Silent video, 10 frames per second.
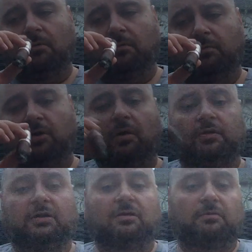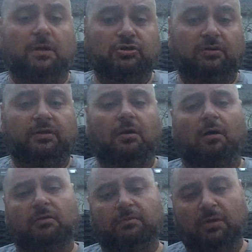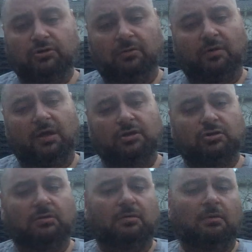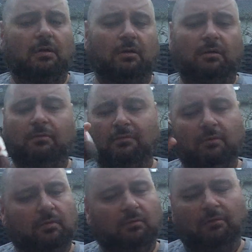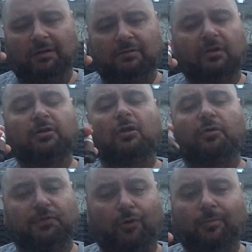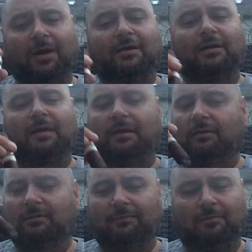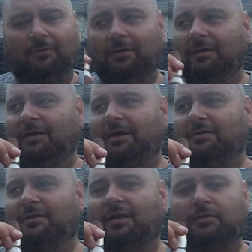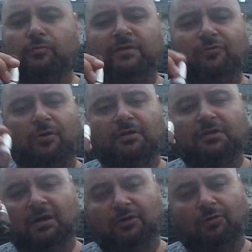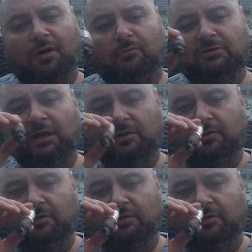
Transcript: Because it's a special cigar, special occasion. There's a long story behind it, and in another review on the Cigar Talk, I will tell you the